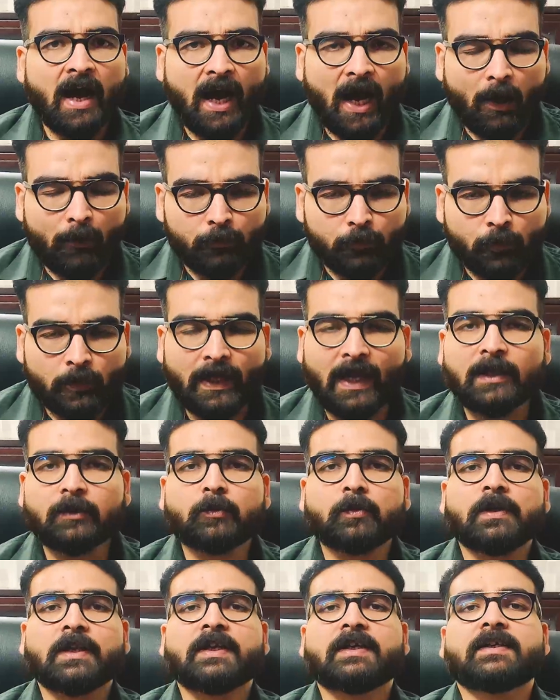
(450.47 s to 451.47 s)
how to
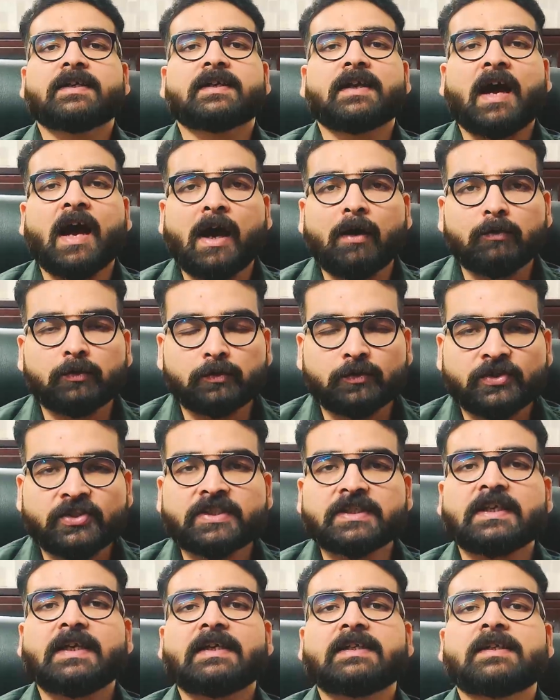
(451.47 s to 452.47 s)
calculate it, how to
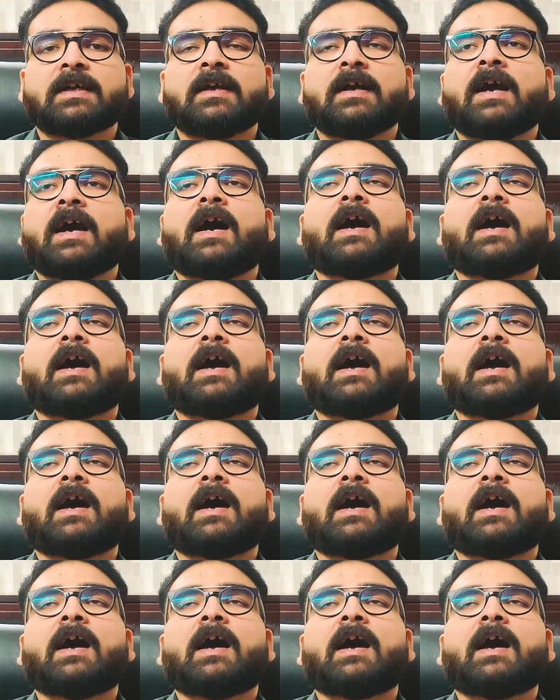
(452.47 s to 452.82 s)
see it.